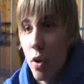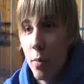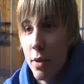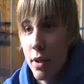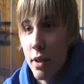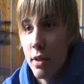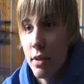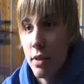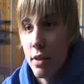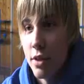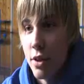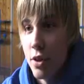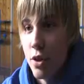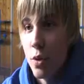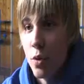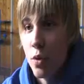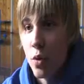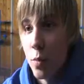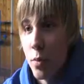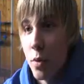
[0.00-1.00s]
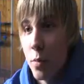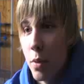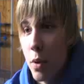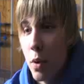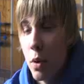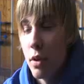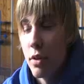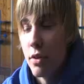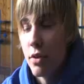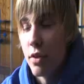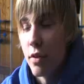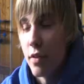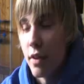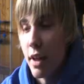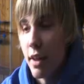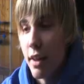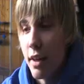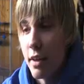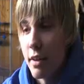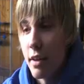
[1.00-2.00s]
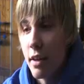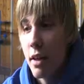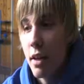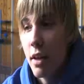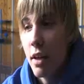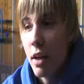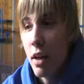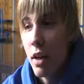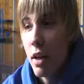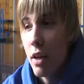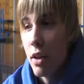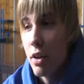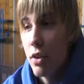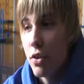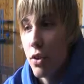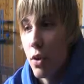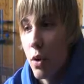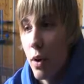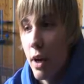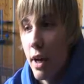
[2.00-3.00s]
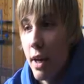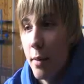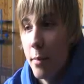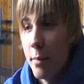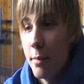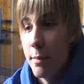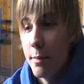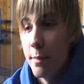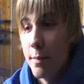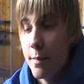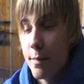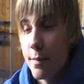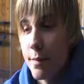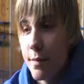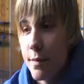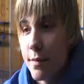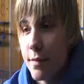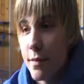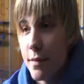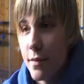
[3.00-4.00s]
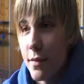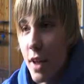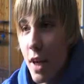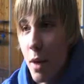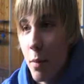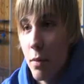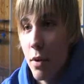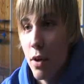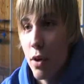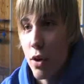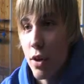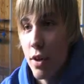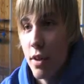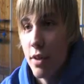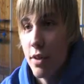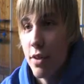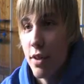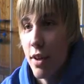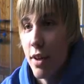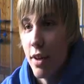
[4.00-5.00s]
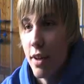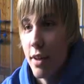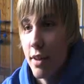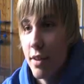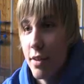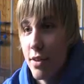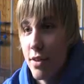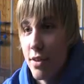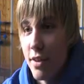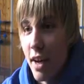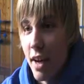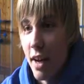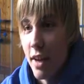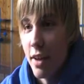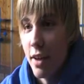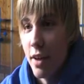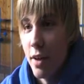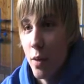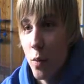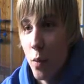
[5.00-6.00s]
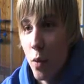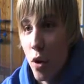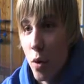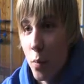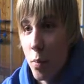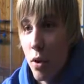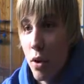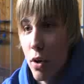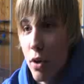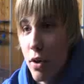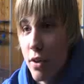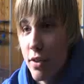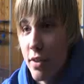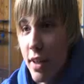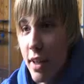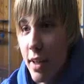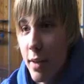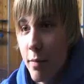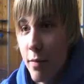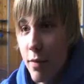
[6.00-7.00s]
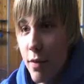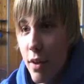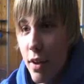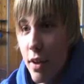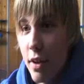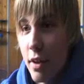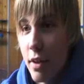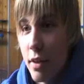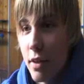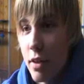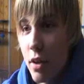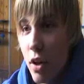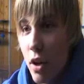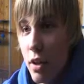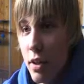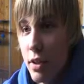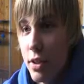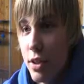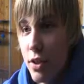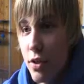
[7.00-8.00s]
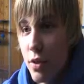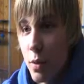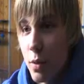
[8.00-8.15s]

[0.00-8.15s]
built and a new swimming pool and stuff like that, so I'm looking to start a water polo team for the college as